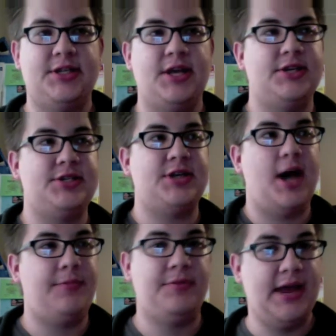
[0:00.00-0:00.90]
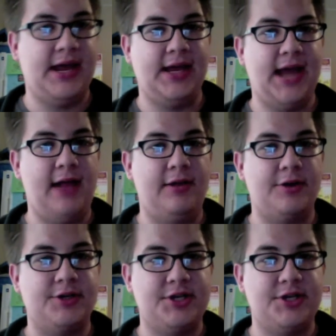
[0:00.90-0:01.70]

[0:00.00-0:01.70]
they stopped making calendars.